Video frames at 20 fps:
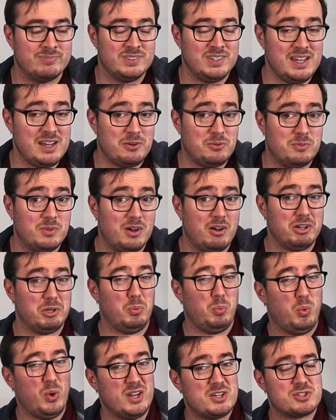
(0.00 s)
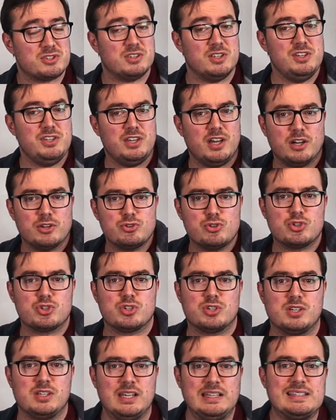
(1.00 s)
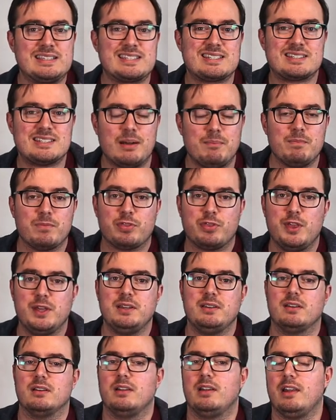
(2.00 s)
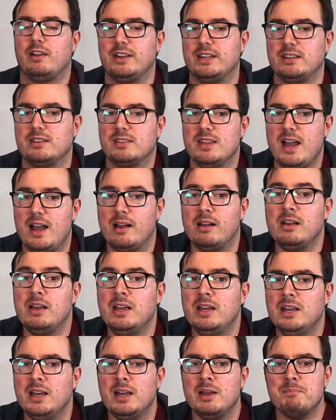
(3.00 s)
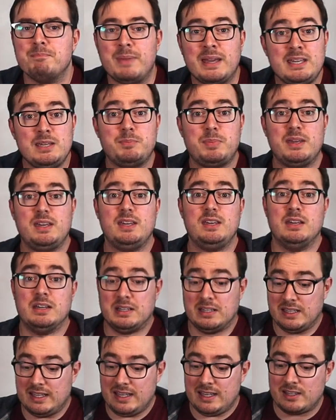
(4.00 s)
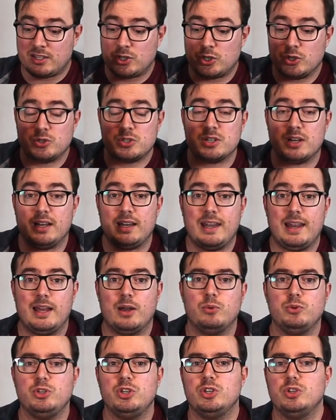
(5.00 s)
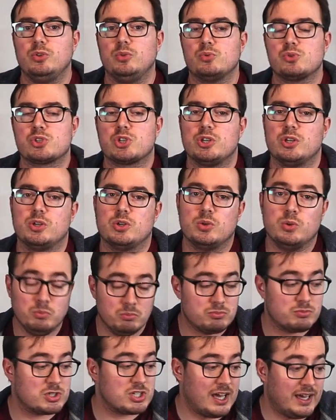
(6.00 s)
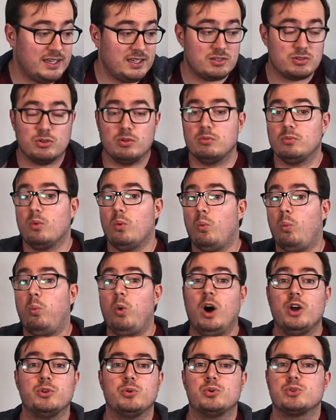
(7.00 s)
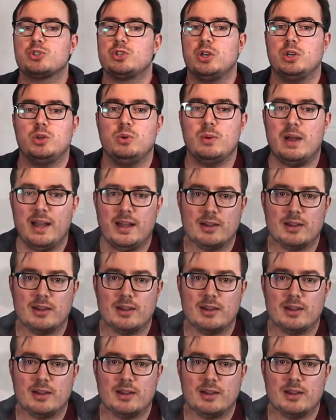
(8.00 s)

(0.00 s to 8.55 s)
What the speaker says: Now, I wish the nudge did something like that. Maybe it could allow you to take one or two